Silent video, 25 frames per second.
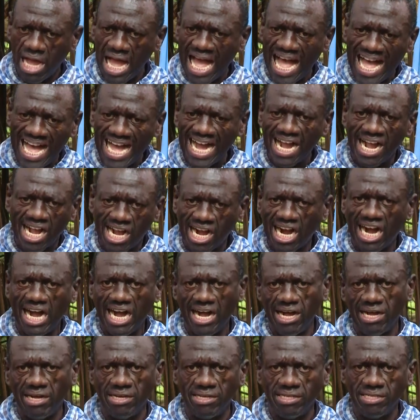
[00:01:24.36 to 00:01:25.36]
anchor
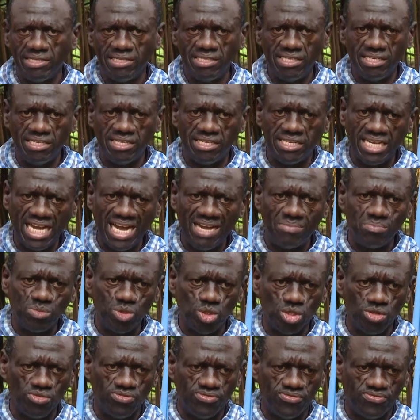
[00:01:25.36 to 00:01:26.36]
in
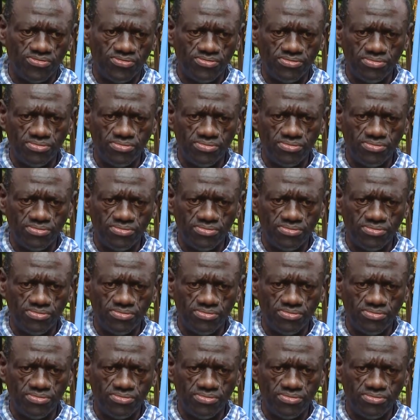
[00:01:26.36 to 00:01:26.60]
terms of